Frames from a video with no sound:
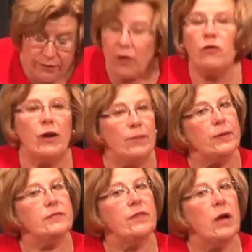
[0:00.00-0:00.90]
float,
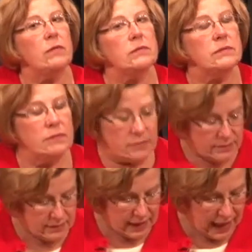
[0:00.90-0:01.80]
cranberries float,
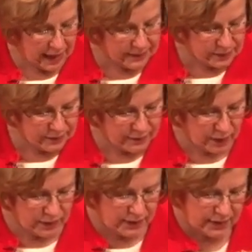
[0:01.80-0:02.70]
they absolutely
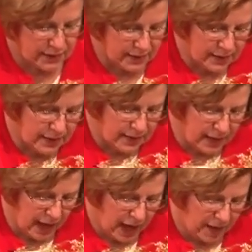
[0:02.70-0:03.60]
float.
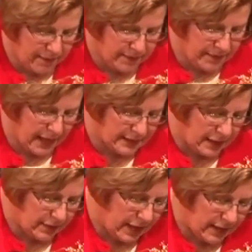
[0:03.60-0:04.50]
That's
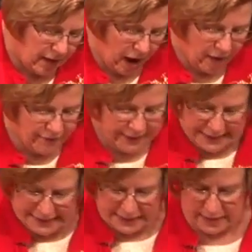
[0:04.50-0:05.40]
how they
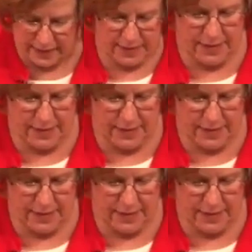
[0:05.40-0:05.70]
harvest